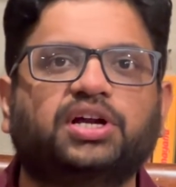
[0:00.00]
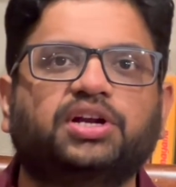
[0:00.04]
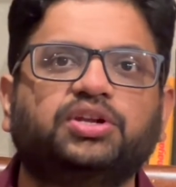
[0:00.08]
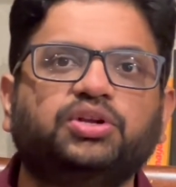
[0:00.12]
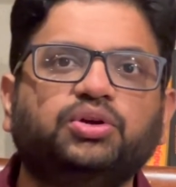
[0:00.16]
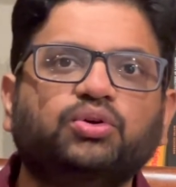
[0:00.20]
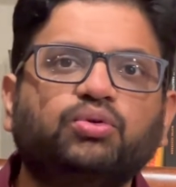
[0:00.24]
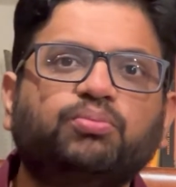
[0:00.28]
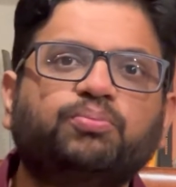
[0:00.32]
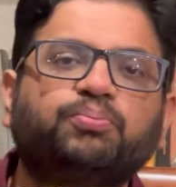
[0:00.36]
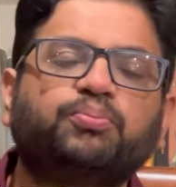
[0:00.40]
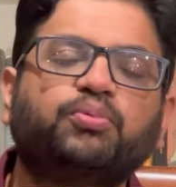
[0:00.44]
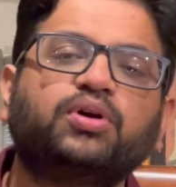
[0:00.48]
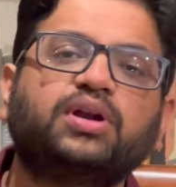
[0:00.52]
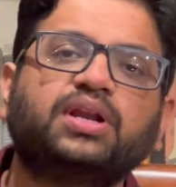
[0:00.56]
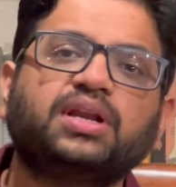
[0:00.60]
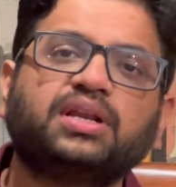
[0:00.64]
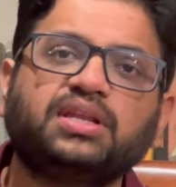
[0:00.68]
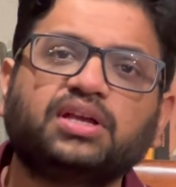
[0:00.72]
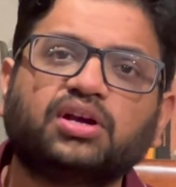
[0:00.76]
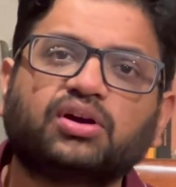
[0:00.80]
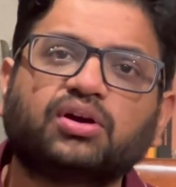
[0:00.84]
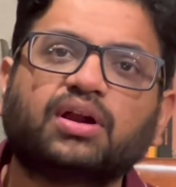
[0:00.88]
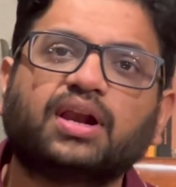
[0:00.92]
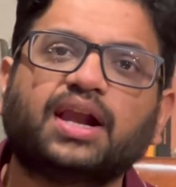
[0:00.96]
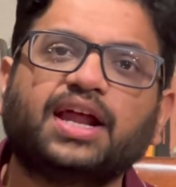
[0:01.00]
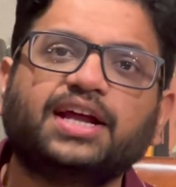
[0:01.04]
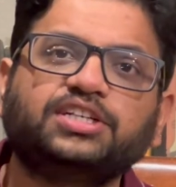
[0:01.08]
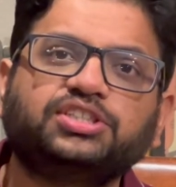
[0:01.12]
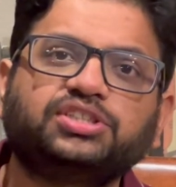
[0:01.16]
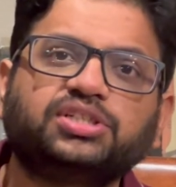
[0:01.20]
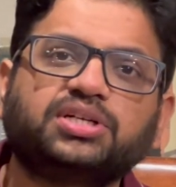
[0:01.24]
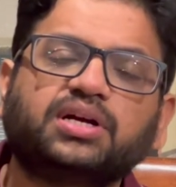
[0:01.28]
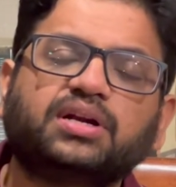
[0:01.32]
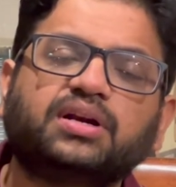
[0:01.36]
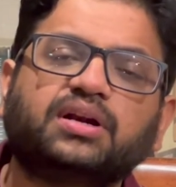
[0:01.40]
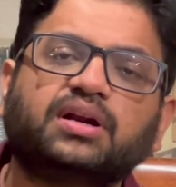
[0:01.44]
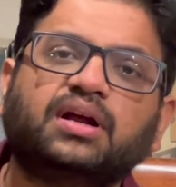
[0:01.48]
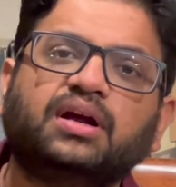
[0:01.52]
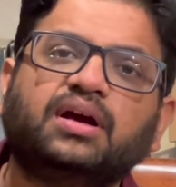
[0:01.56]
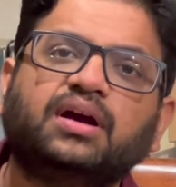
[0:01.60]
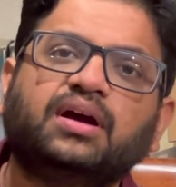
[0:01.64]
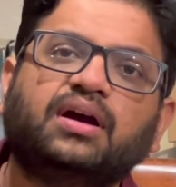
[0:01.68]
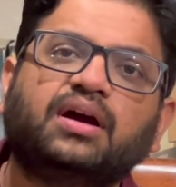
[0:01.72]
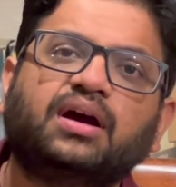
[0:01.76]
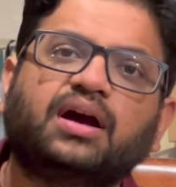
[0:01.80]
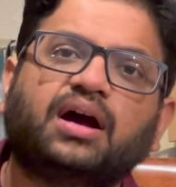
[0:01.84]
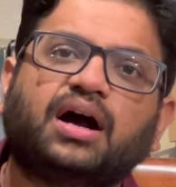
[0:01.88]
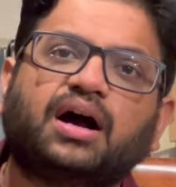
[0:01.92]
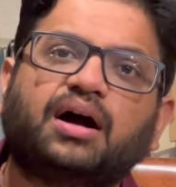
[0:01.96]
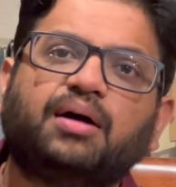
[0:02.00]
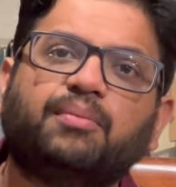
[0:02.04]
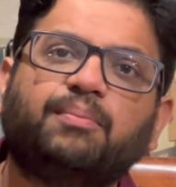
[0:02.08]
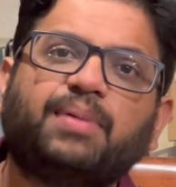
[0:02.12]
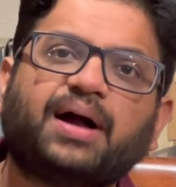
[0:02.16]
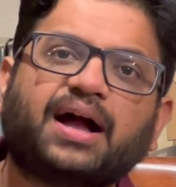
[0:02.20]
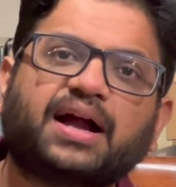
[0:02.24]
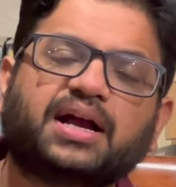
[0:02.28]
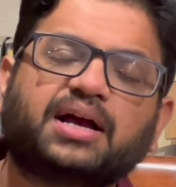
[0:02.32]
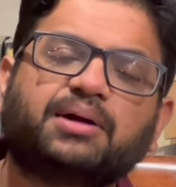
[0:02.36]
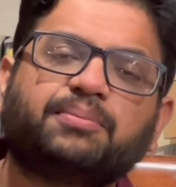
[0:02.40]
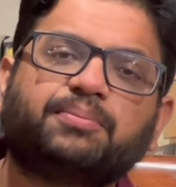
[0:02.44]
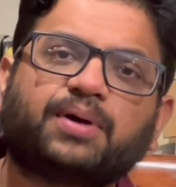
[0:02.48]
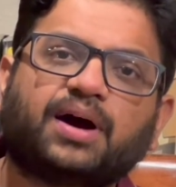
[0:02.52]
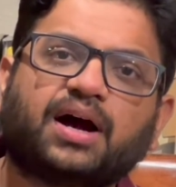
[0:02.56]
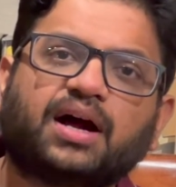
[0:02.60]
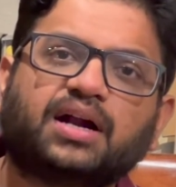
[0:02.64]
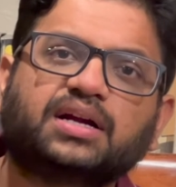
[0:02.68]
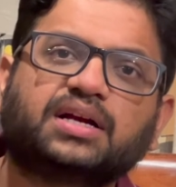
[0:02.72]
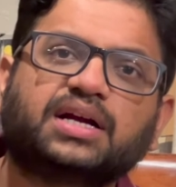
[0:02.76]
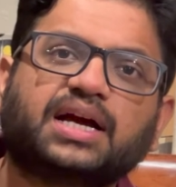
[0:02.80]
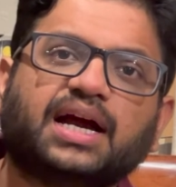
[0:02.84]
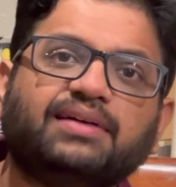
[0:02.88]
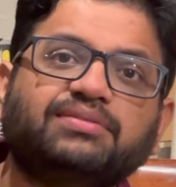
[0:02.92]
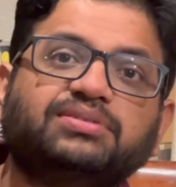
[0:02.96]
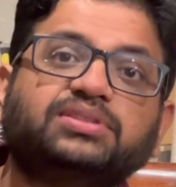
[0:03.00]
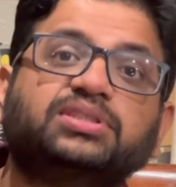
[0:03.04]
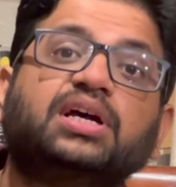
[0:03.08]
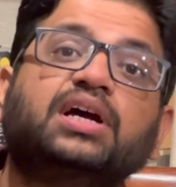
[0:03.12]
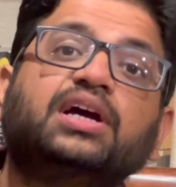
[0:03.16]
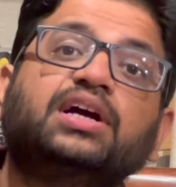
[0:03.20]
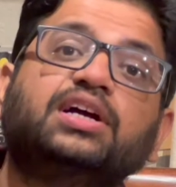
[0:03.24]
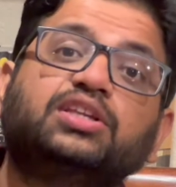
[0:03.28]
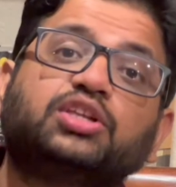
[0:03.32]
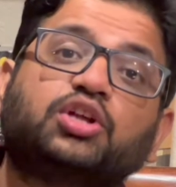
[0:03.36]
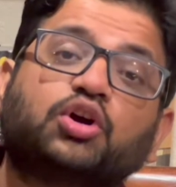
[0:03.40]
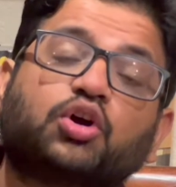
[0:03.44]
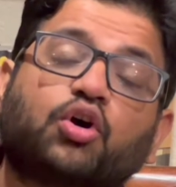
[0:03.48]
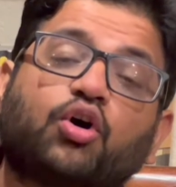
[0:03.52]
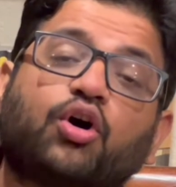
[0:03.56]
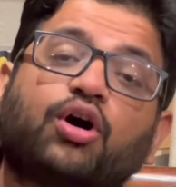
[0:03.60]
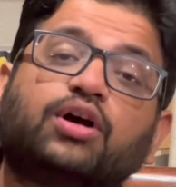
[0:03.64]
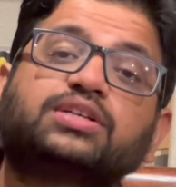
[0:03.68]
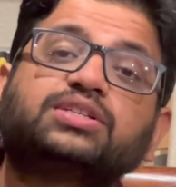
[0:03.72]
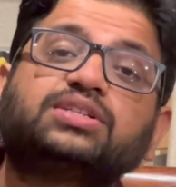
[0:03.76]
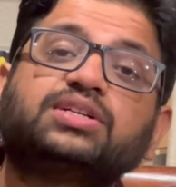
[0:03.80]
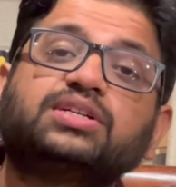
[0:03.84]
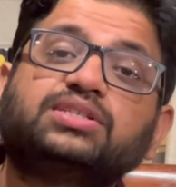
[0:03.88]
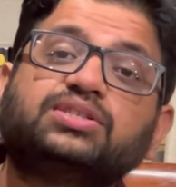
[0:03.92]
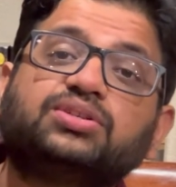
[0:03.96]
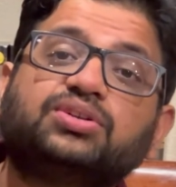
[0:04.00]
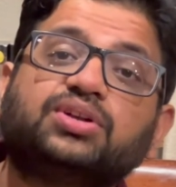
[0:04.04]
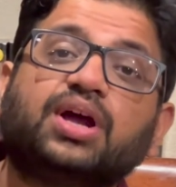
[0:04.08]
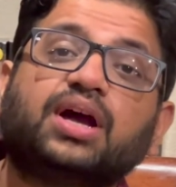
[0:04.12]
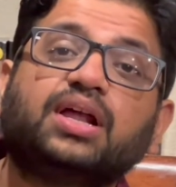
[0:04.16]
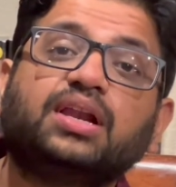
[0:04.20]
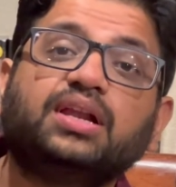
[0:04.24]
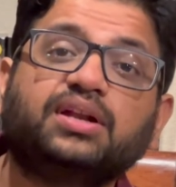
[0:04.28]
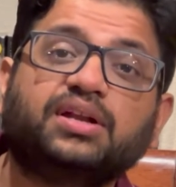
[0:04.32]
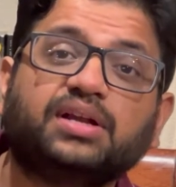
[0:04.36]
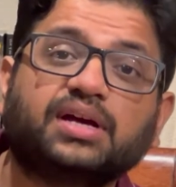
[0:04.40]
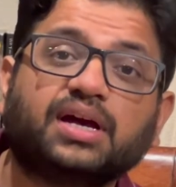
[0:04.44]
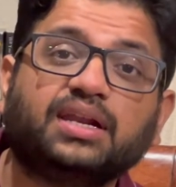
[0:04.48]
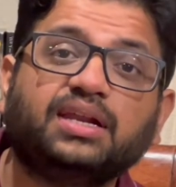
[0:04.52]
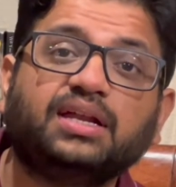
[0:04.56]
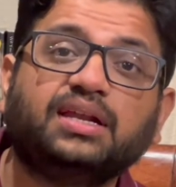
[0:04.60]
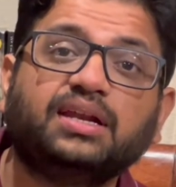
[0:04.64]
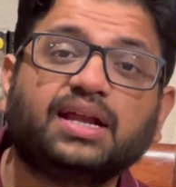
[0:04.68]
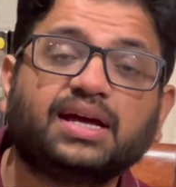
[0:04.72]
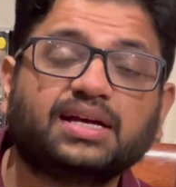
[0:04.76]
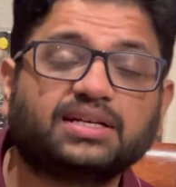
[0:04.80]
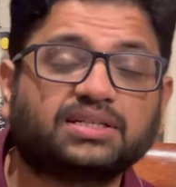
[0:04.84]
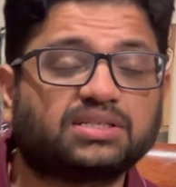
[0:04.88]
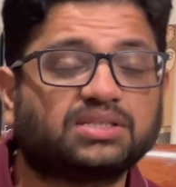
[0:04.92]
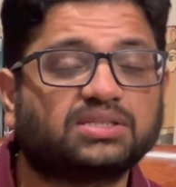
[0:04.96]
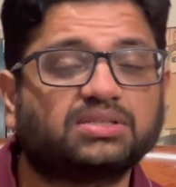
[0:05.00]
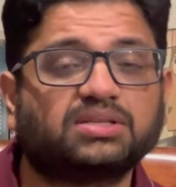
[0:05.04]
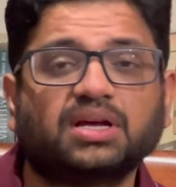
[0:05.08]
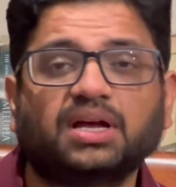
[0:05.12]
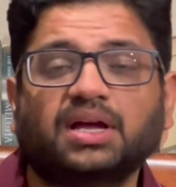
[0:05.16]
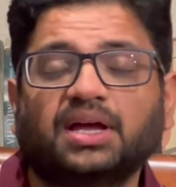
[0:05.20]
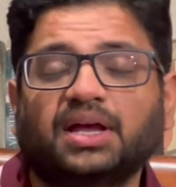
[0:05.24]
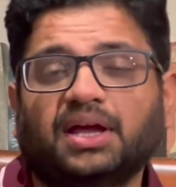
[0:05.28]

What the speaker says: You put in your Glacier backup archives, the cost is really less.